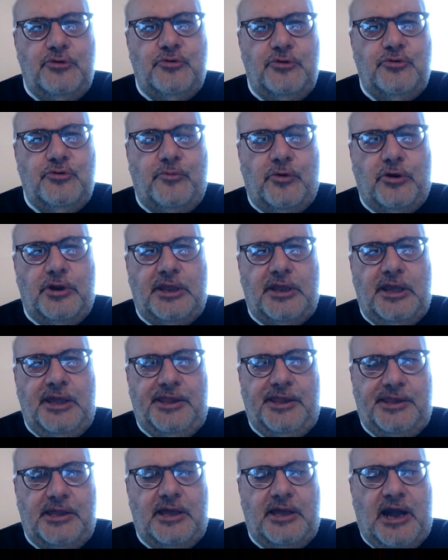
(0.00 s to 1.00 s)
to work
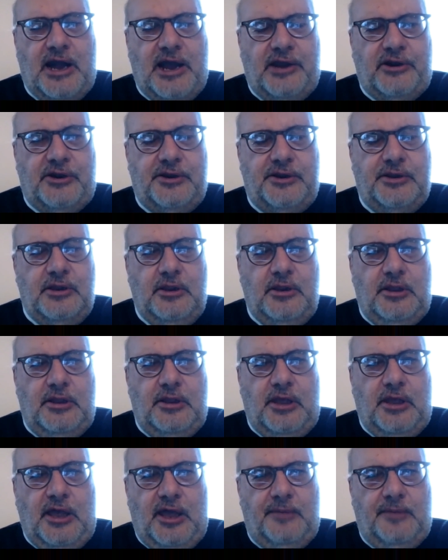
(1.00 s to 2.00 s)
as a
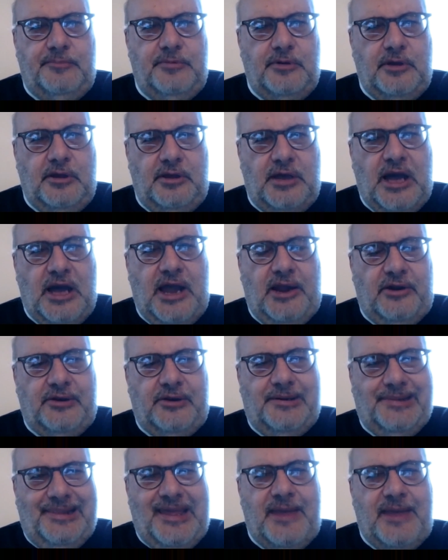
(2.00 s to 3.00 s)
hired
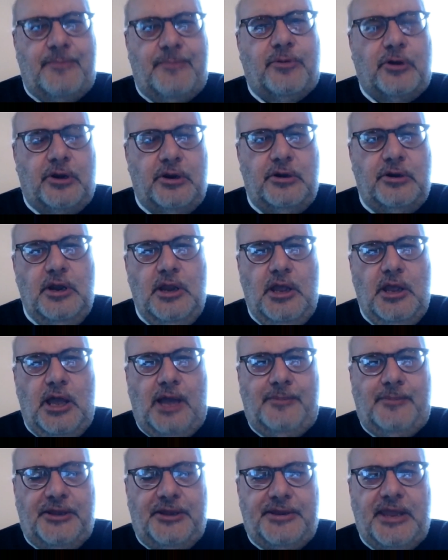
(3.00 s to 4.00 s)
laborer. Yeah.
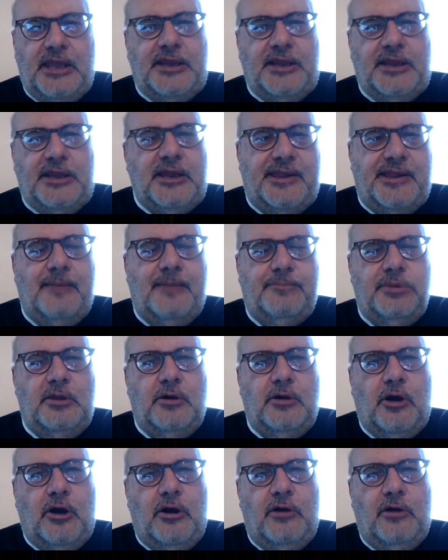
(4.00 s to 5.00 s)
I mean, take the example
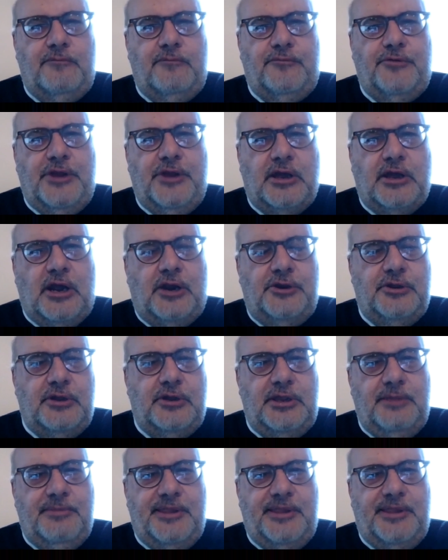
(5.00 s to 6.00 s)
of Ricardo
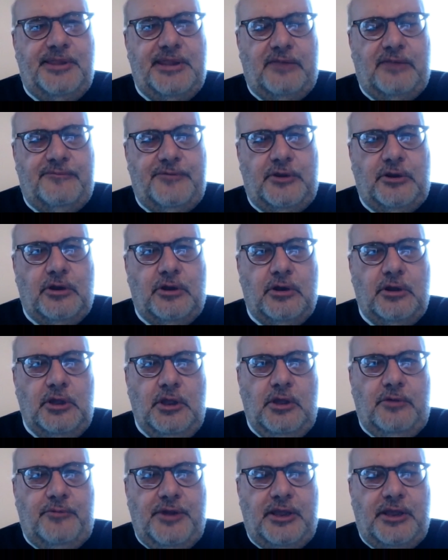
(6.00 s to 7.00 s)
himself. You know,
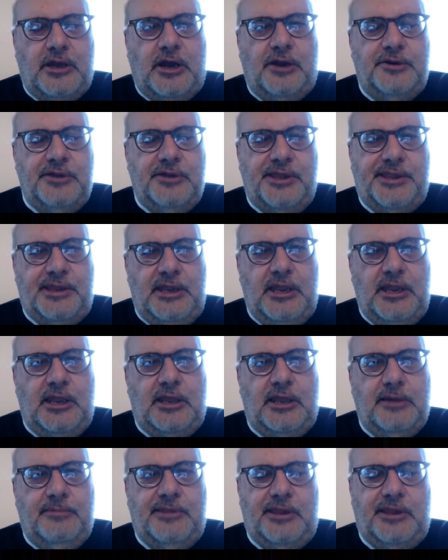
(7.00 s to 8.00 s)
Ricardo's
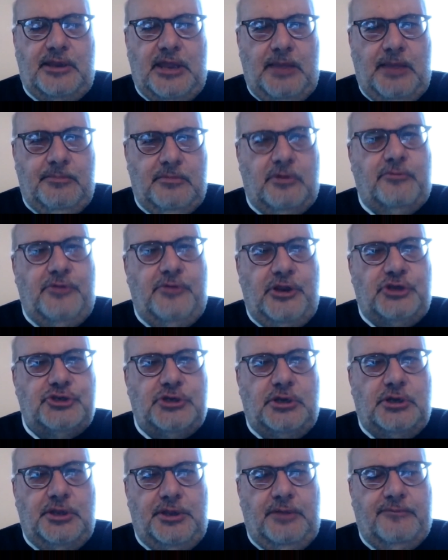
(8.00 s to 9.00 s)
incomes came
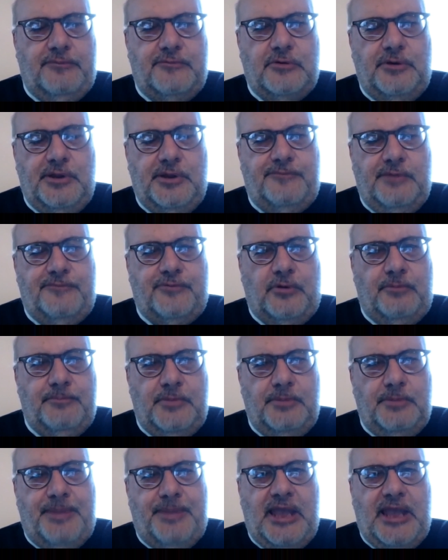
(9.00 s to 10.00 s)
originally, of course, from
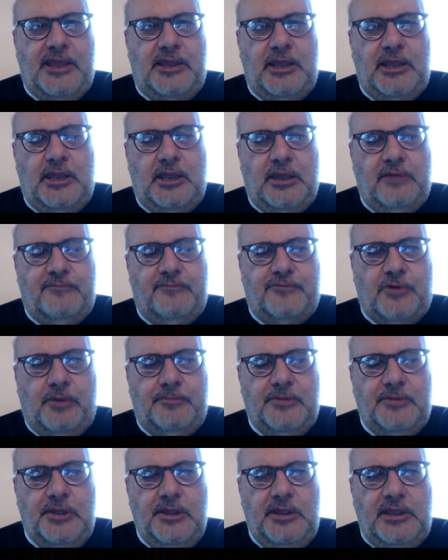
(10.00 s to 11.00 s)
banking and
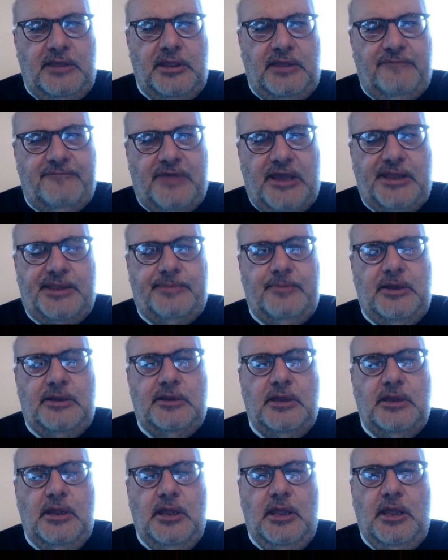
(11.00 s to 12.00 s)
from investment,